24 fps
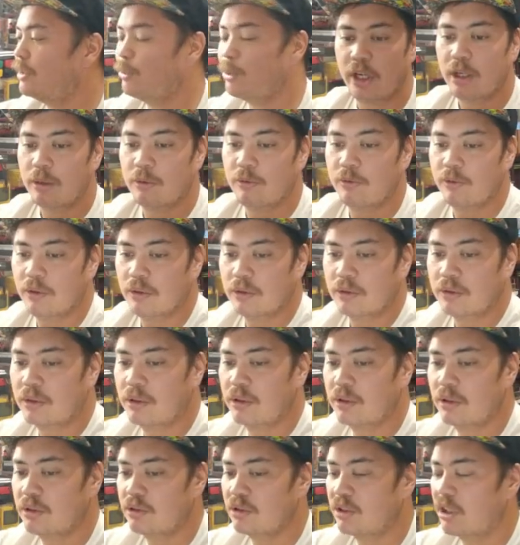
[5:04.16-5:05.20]
Dragapult.
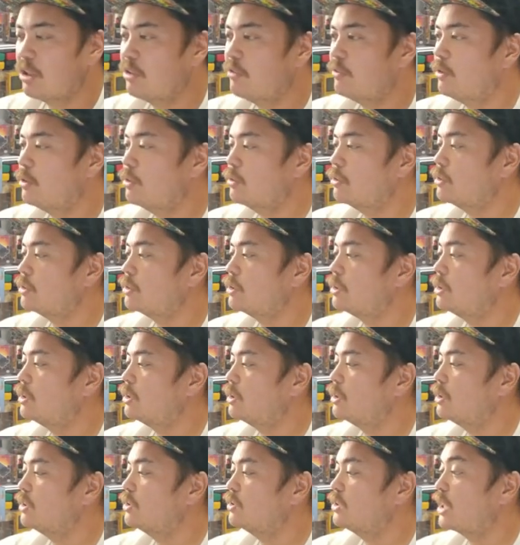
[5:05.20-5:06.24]

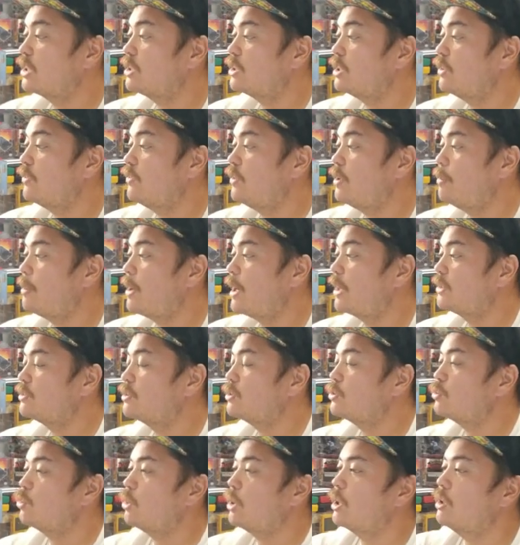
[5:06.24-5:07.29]
And there's actually a
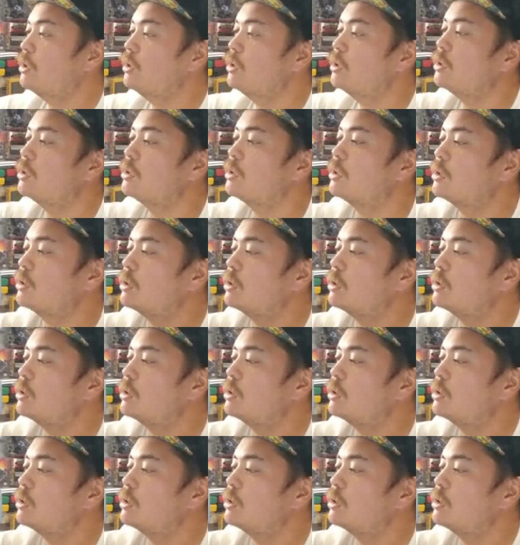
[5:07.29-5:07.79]
VMAX as well.